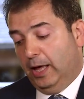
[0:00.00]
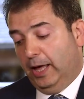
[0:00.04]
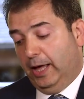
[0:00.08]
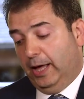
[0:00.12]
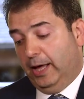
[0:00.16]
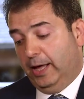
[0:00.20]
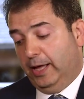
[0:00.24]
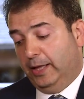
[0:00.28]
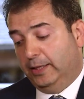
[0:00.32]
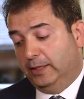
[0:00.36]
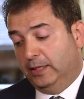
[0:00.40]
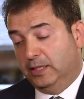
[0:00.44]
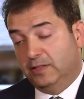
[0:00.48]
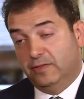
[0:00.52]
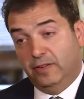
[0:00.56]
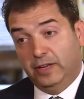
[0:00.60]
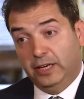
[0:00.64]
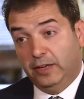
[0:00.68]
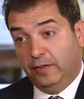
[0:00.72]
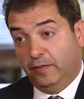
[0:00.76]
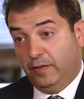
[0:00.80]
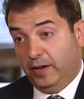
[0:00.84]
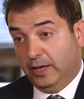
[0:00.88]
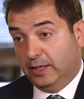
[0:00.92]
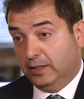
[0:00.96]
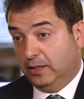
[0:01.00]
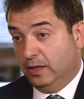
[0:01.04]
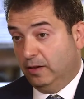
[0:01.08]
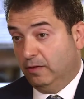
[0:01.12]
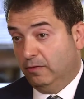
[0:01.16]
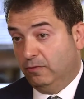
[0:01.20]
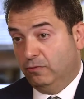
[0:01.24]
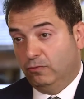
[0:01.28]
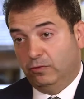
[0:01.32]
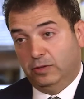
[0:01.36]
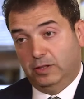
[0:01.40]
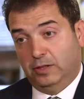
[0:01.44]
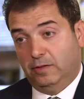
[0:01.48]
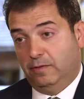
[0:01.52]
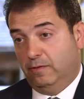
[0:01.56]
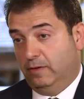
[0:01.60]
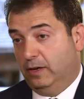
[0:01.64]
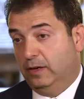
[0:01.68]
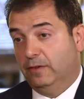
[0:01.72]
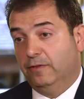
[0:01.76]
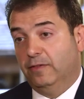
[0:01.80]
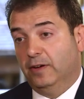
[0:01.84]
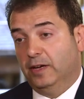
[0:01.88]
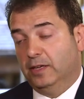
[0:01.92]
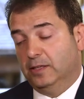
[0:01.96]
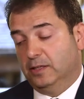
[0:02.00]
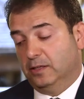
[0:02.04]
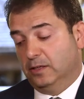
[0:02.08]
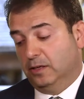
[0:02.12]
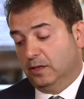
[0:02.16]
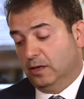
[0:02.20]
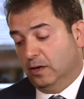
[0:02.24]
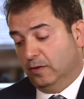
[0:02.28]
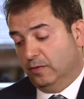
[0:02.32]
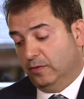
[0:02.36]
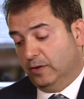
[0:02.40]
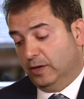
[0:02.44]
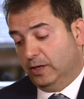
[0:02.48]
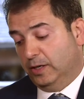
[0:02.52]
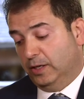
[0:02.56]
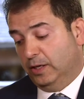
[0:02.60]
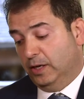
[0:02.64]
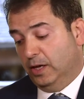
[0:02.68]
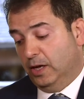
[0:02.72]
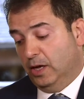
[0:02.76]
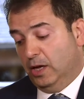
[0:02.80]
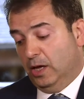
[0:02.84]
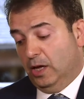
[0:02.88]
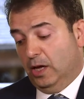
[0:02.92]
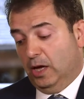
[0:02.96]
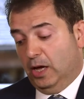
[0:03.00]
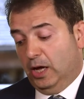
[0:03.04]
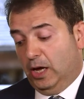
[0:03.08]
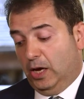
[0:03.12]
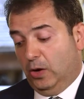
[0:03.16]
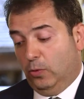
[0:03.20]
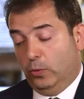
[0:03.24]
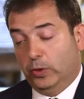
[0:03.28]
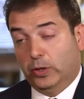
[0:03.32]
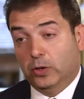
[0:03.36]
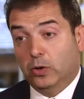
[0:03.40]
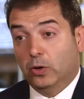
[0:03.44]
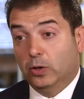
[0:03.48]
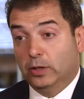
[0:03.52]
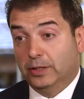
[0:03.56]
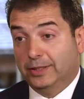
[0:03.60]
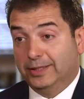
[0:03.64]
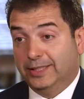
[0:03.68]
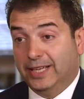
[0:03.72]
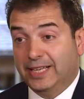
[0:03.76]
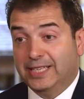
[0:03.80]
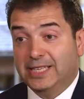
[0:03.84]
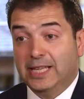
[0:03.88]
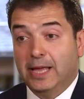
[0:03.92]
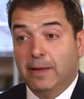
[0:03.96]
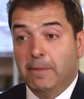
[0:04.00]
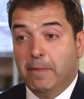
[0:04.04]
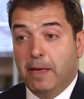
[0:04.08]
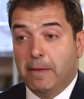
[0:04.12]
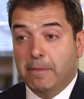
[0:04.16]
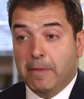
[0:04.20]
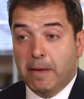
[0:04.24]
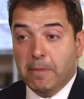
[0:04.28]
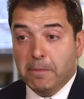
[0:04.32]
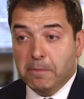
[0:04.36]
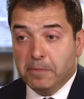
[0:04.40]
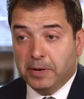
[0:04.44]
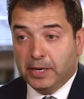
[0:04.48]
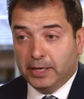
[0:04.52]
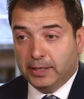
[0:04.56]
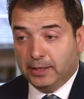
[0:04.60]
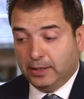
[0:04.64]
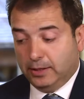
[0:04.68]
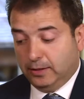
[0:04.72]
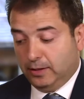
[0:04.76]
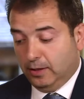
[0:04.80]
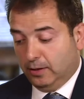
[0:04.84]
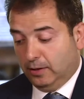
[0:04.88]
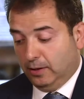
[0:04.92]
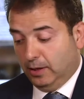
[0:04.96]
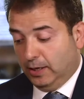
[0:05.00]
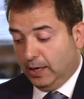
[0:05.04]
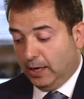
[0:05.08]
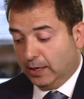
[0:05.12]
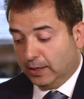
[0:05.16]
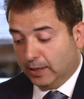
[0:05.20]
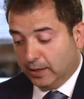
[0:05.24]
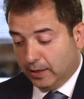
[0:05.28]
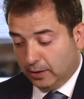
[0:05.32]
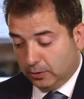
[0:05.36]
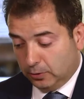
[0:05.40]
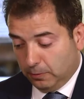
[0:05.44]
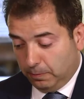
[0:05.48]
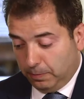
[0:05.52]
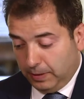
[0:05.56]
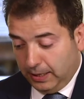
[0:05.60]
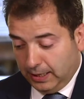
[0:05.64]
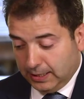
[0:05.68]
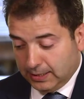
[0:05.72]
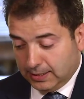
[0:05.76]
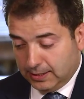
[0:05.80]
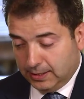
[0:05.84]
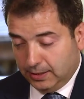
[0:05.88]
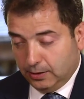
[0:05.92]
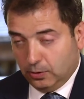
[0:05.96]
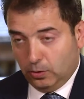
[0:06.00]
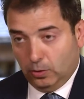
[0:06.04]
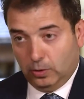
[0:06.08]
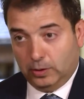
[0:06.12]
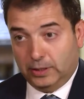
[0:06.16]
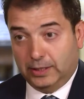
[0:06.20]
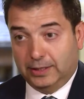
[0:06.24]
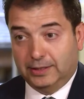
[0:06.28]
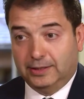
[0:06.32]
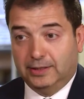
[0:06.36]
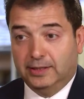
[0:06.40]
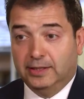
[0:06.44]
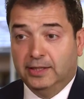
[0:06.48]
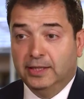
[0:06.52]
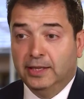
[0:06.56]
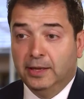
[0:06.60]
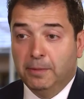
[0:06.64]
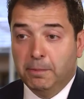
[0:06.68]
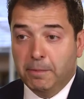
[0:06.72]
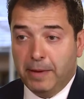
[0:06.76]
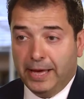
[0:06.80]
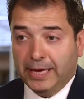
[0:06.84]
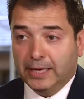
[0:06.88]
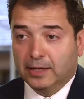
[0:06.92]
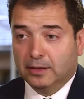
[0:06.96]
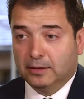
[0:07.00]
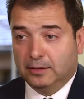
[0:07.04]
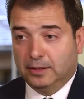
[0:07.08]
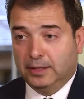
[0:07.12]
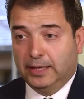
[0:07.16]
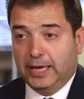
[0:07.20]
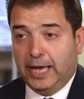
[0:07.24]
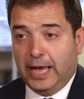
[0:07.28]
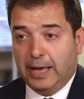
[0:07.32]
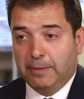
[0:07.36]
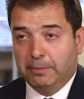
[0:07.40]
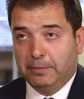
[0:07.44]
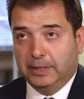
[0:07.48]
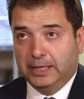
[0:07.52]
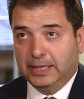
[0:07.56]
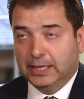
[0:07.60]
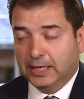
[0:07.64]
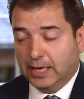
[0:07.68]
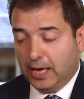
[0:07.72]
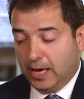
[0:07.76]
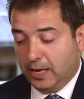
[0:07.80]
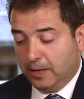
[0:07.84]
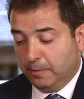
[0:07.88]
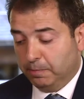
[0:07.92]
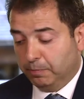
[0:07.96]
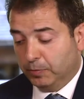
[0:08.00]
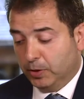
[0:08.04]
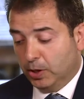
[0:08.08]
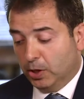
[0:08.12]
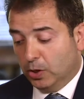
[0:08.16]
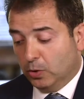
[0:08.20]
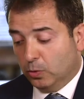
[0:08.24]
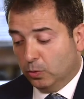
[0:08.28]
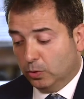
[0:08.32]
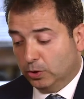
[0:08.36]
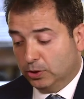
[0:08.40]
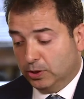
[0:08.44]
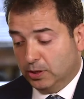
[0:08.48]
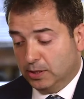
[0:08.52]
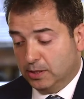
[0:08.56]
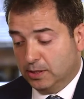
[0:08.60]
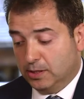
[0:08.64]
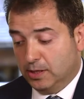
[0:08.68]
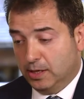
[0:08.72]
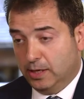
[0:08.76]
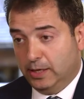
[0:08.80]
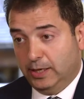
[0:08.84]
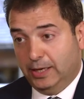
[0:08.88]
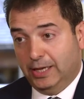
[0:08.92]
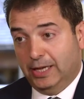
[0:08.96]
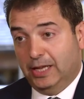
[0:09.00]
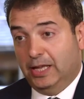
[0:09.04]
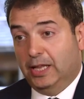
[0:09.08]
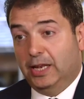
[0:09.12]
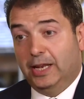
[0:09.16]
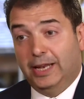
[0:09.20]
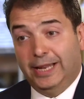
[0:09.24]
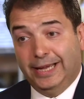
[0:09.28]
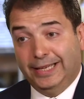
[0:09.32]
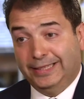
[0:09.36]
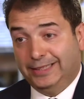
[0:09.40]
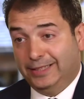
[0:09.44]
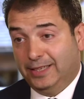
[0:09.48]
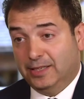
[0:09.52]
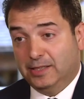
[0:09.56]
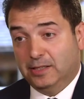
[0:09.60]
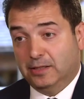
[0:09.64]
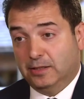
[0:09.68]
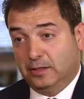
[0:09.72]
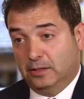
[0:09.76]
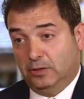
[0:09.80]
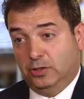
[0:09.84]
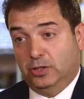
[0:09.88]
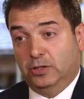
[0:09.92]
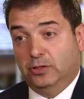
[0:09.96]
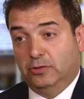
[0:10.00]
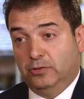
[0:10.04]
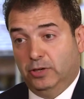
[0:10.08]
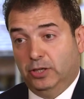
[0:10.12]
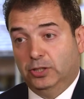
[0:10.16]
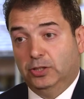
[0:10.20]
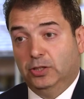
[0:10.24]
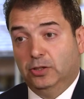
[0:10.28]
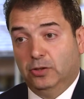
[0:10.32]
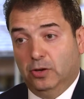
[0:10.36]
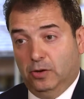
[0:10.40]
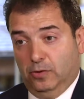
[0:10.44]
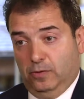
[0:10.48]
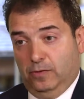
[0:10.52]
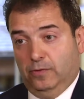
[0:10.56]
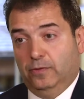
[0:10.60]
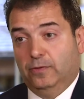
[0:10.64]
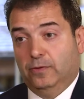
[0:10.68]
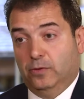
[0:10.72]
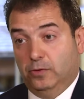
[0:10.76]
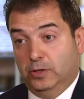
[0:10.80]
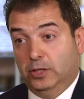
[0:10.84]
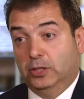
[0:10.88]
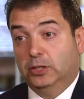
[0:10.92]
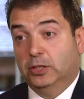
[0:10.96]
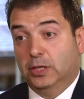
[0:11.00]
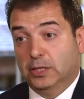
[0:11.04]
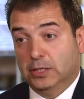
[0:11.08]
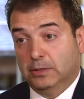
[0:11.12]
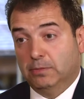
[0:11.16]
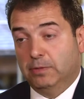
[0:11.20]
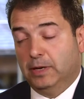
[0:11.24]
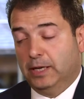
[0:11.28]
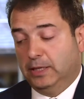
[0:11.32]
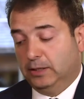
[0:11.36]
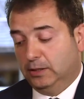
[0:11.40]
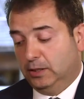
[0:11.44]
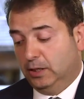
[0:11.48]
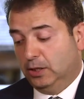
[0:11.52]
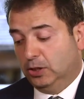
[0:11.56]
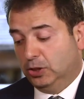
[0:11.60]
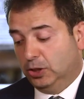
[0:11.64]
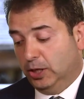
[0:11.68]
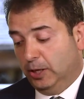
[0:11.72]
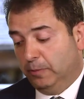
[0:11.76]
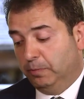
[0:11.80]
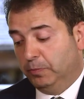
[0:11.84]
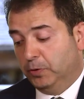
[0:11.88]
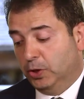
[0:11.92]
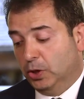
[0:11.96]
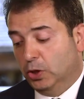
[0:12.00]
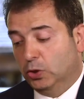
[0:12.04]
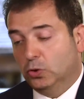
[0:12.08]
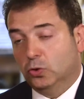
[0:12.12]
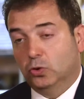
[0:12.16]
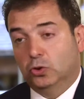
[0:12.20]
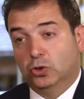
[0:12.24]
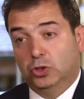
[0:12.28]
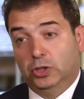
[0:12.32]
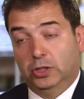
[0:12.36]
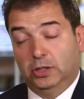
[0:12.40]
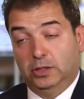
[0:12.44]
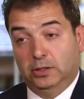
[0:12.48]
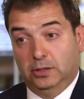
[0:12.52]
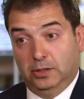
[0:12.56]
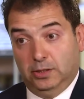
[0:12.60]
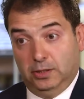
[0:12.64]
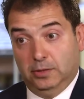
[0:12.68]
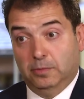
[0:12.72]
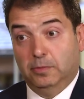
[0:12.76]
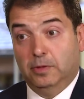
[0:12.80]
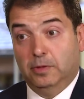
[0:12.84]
And it's very effective with a very fast recovery. We call it DEMEK, membrane endothelial keratoplasty, or the DMEK, D-M-E-K, which is the latest generation of cornea transplantation to treat